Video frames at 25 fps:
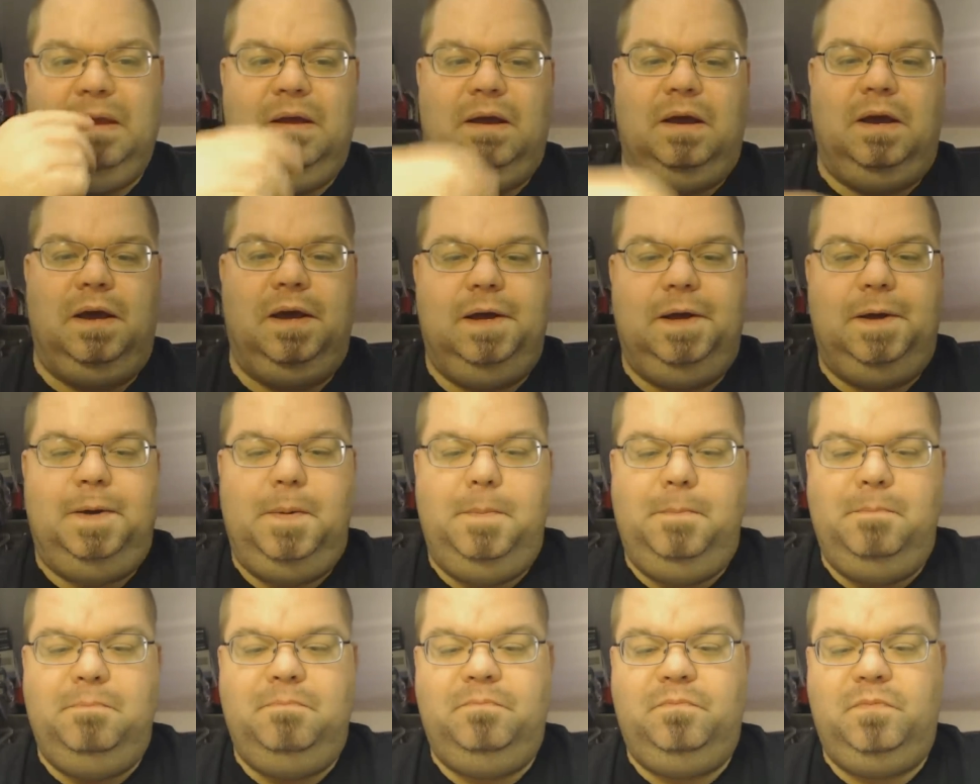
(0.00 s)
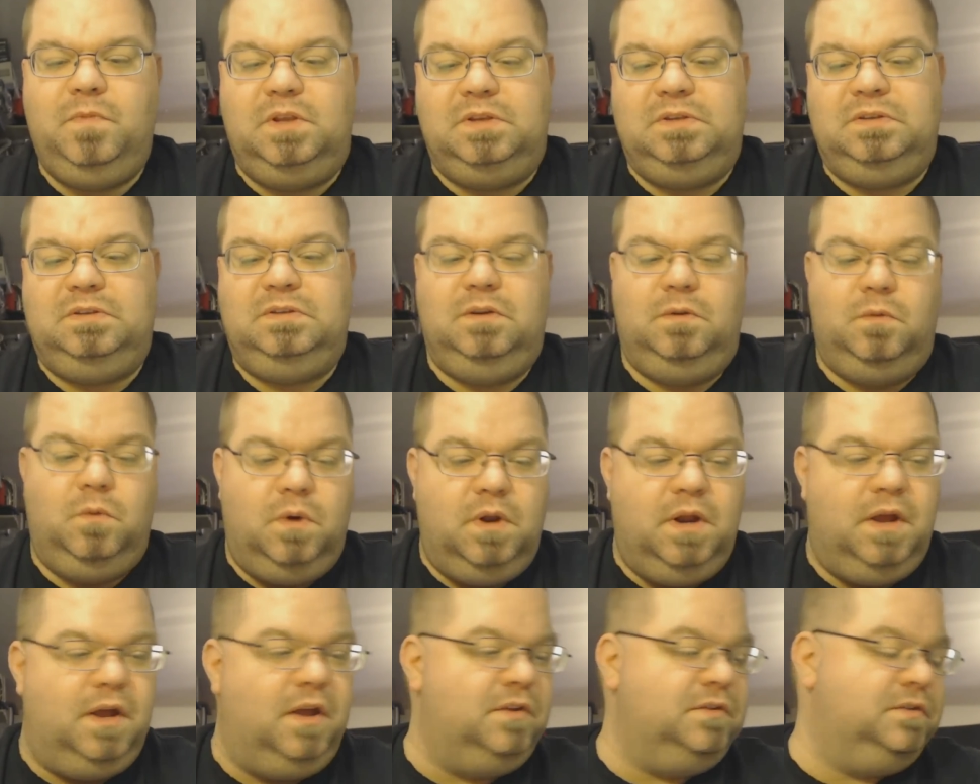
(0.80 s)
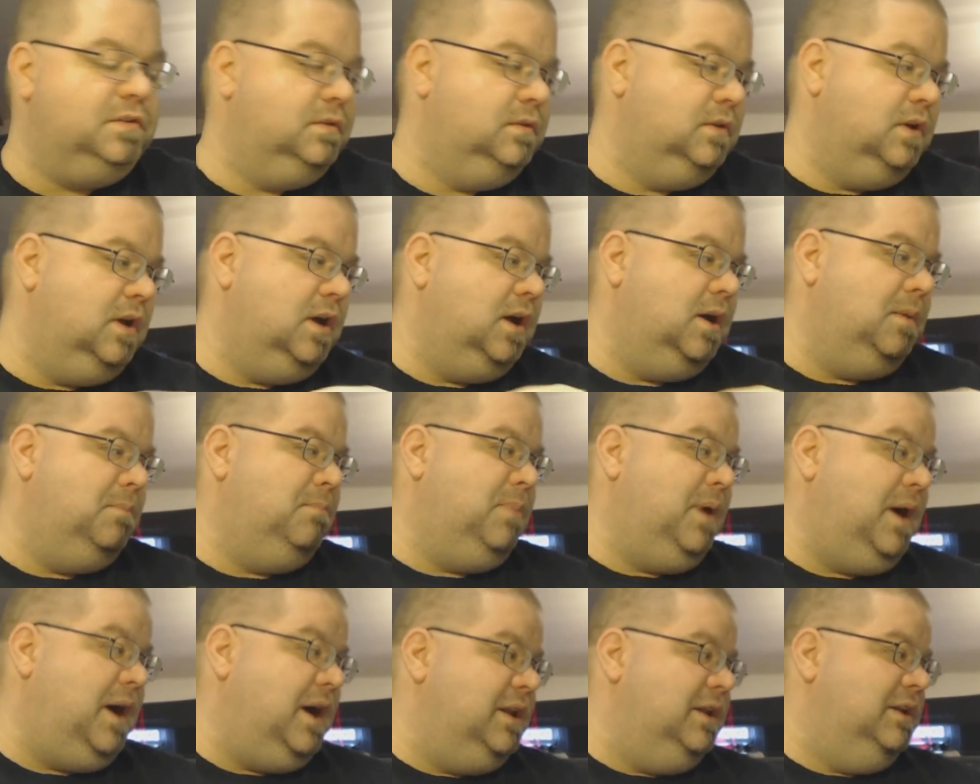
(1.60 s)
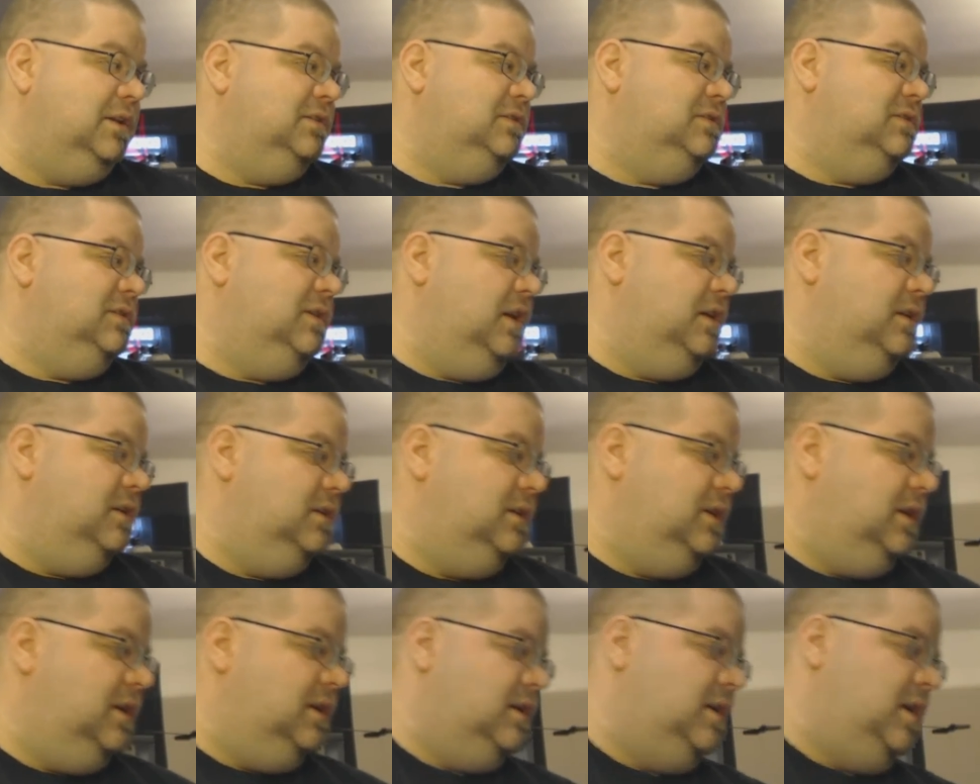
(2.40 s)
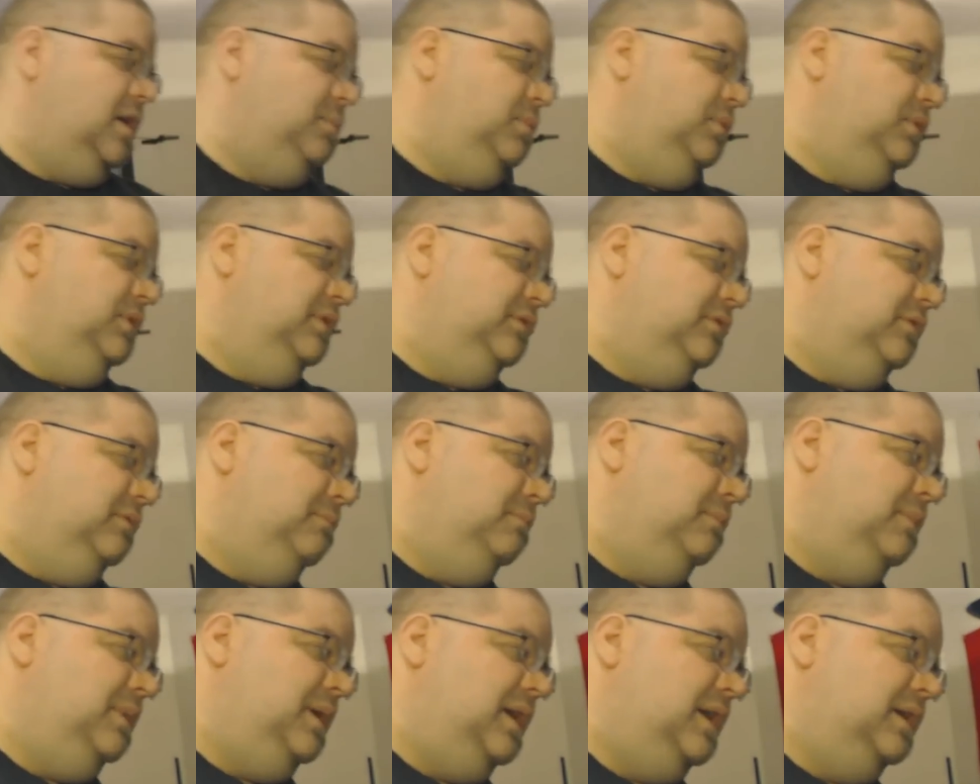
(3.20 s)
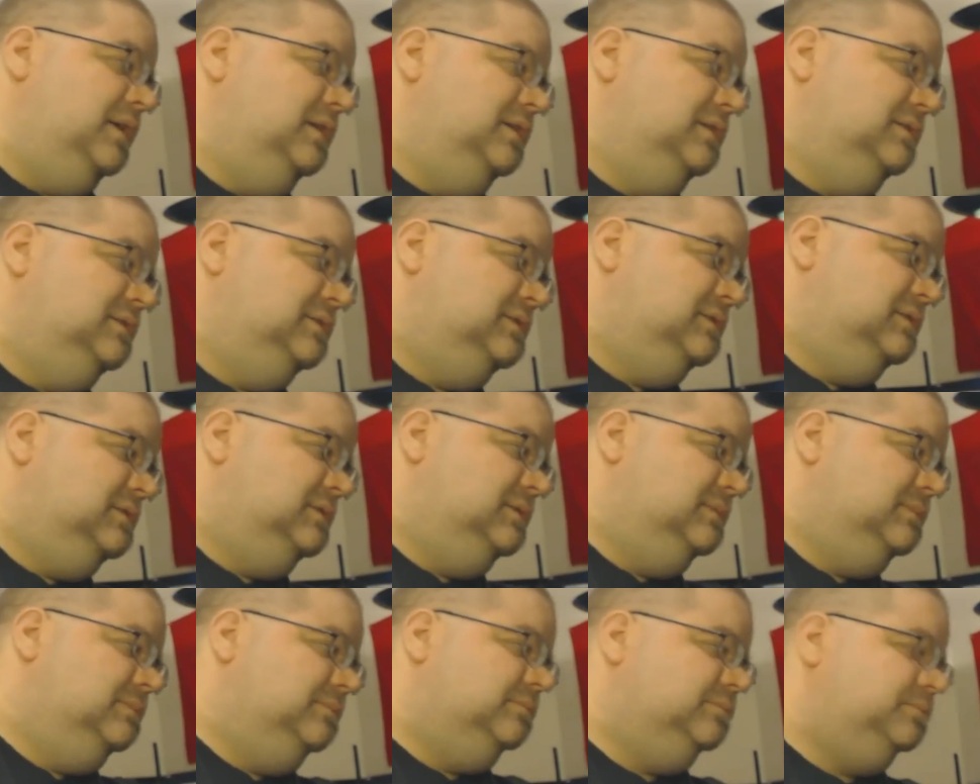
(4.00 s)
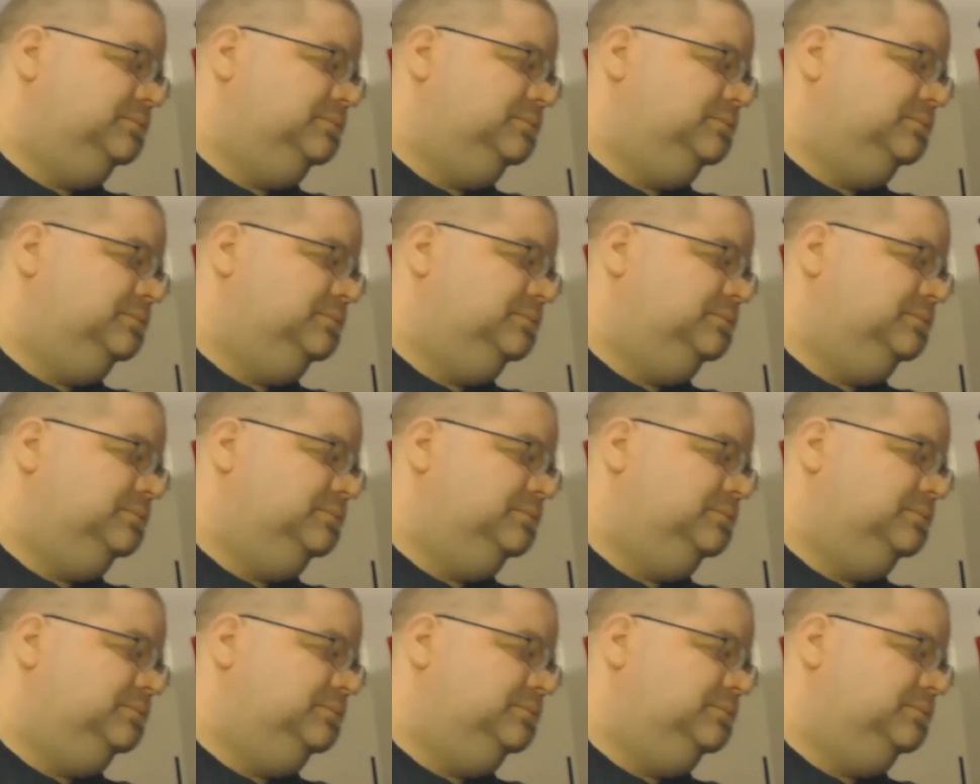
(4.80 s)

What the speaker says: Let's see what else. Bodies. I did get a couple different bodies.